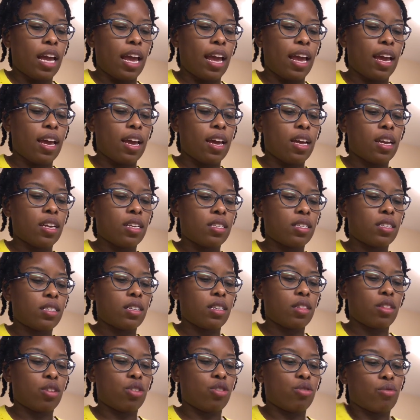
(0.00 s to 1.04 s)
And
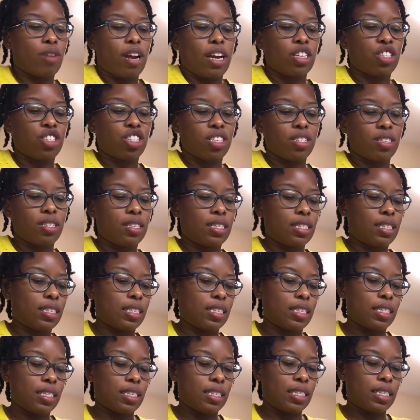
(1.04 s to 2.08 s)
the
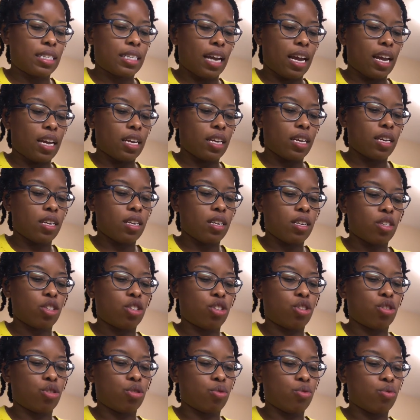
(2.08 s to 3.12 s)
directions stated
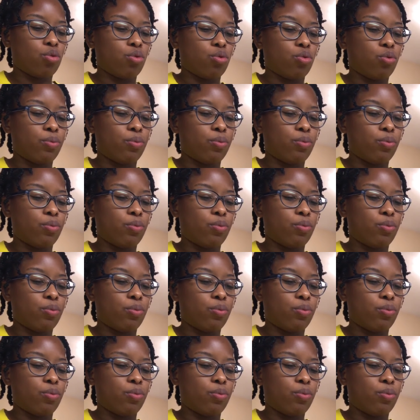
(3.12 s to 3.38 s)
to